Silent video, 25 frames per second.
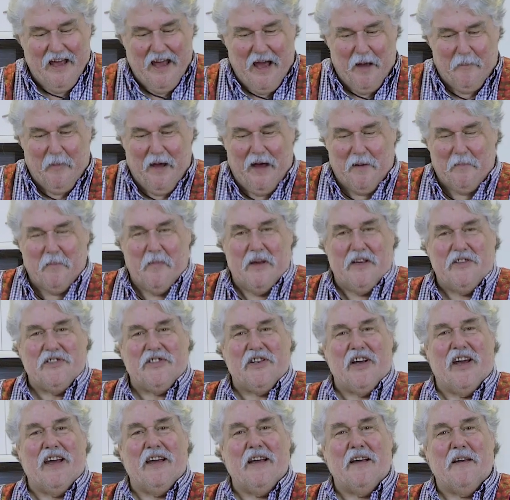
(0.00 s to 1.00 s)
about me
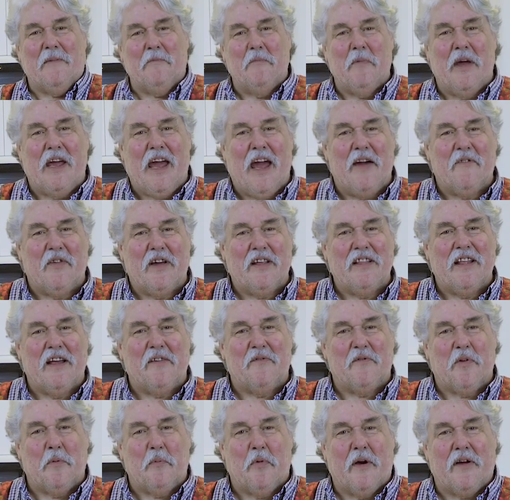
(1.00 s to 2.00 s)
saying me having
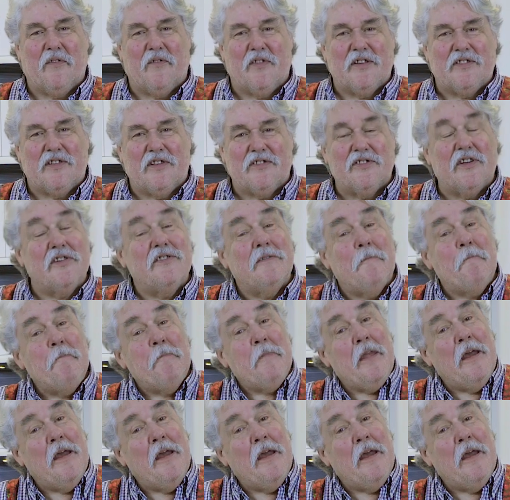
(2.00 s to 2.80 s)
that for breakfast on toast.